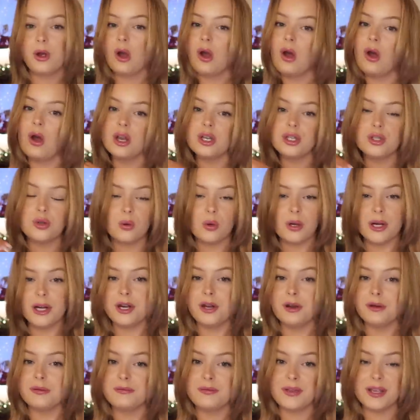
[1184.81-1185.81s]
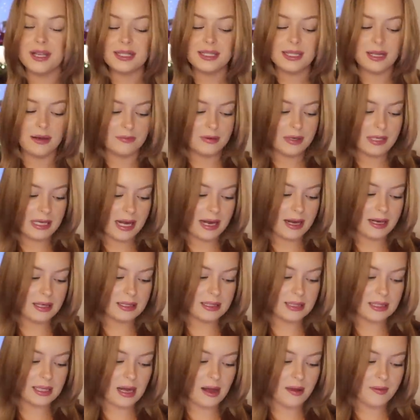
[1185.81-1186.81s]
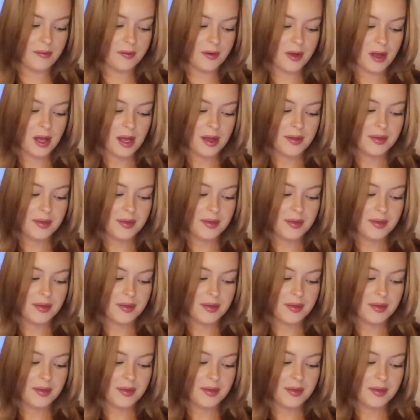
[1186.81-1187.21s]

contouring your face every day and stuff.